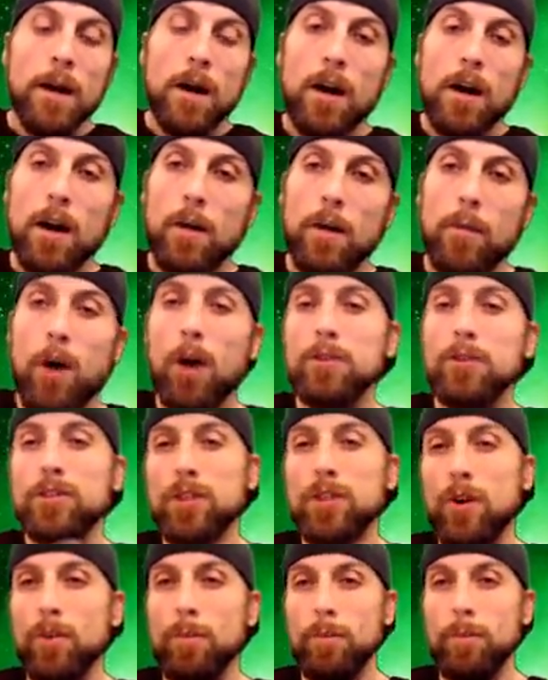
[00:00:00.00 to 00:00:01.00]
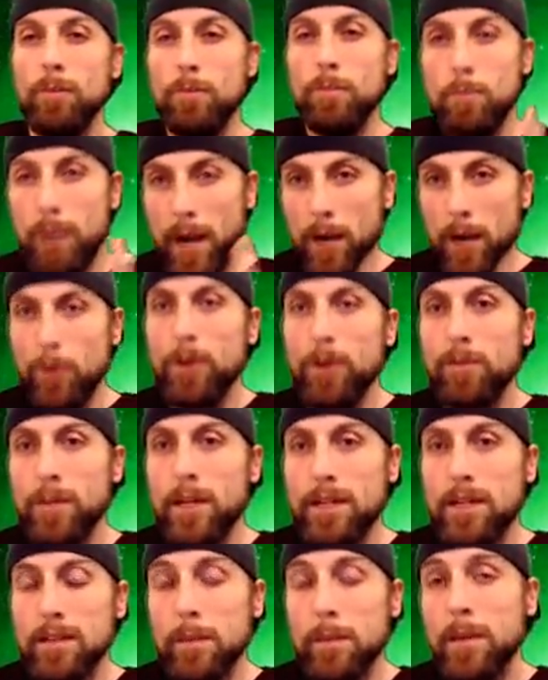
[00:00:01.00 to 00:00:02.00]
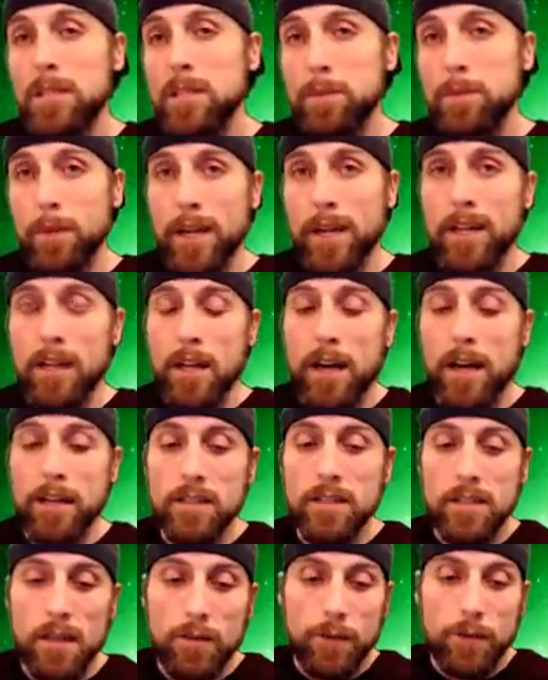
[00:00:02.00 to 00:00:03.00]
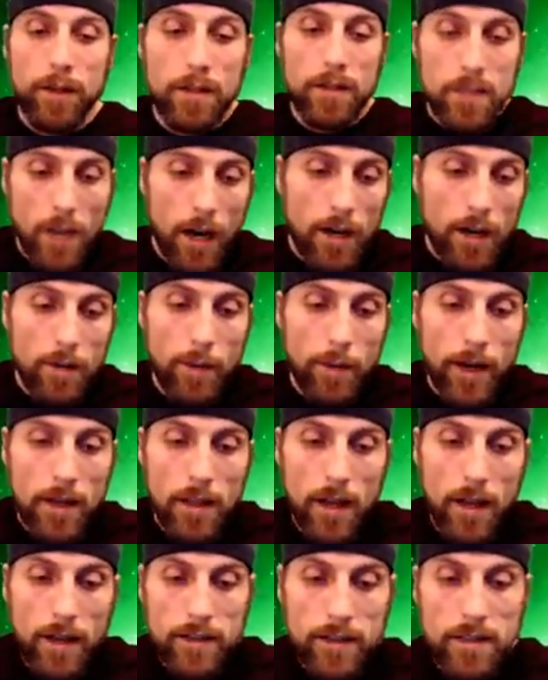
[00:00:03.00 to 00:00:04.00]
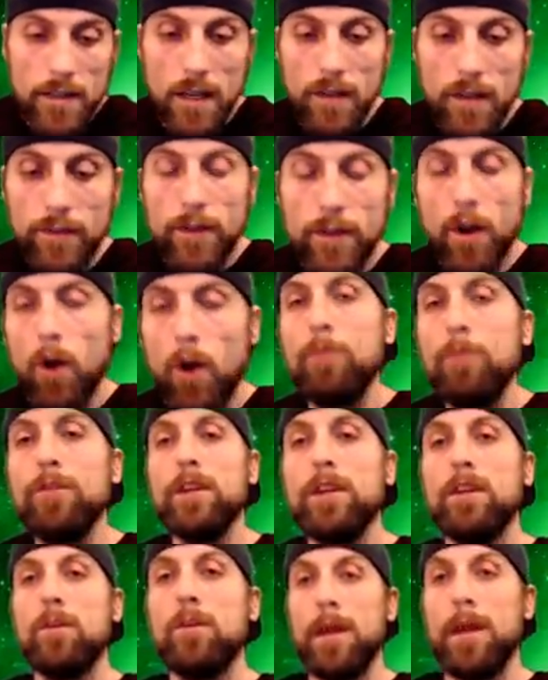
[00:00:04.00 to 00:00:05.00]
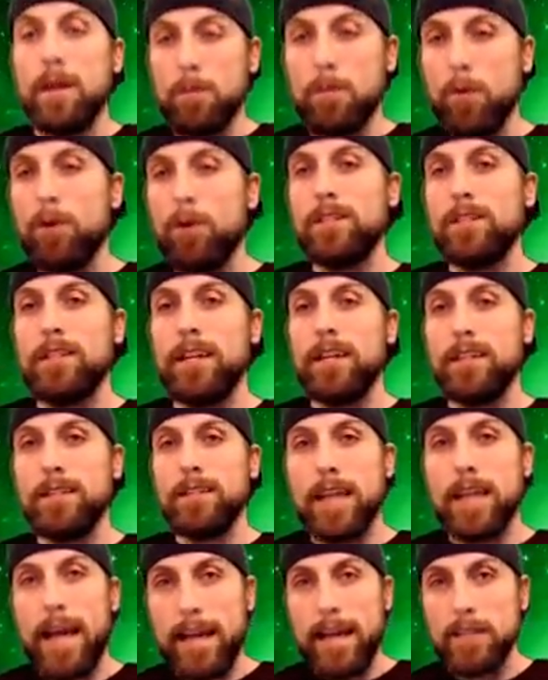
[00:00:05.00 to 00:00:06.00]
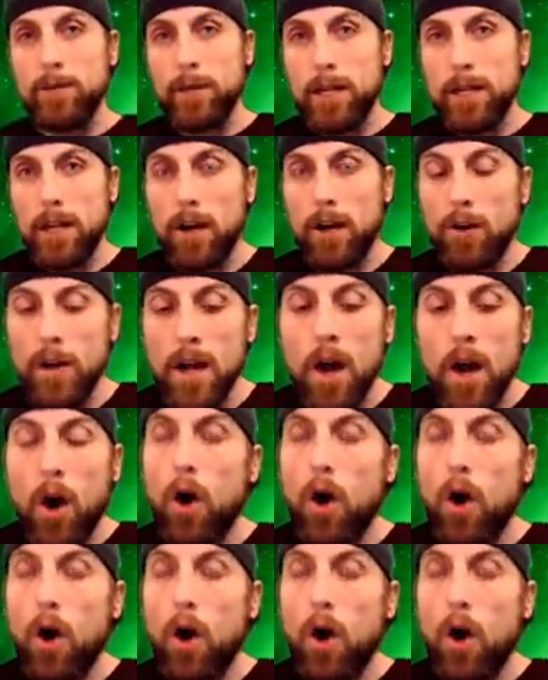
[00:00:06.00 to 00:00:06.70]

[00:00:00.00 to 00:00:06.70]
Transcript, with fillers: Um, also bear with me because I'm going to explain a lot of stuff, we're going to talk about a lot of stuff, and hopefully it'll make more sense as we go.